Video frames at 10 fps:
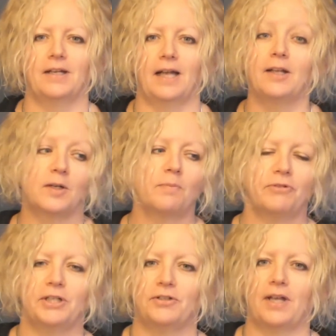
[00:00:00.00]
and can
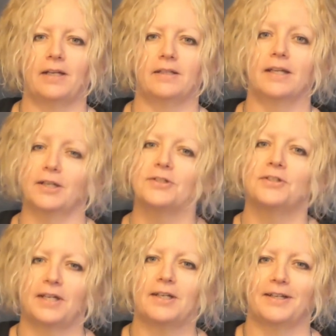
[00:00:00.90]
appreciate and
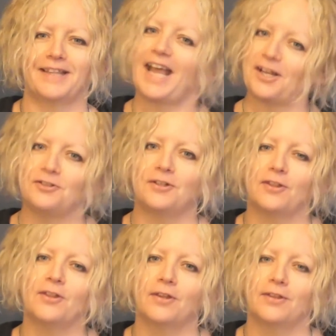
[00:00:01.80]
consider the
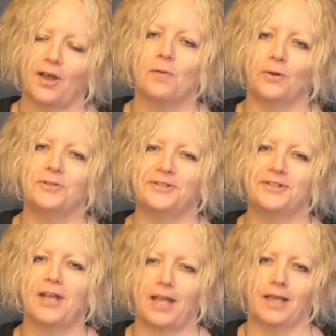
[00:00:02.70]
action that I want you to
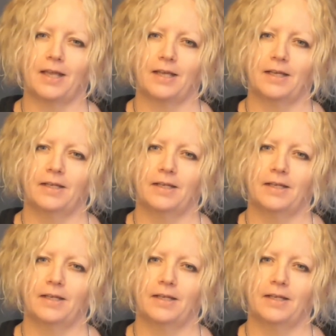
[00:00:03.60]
take.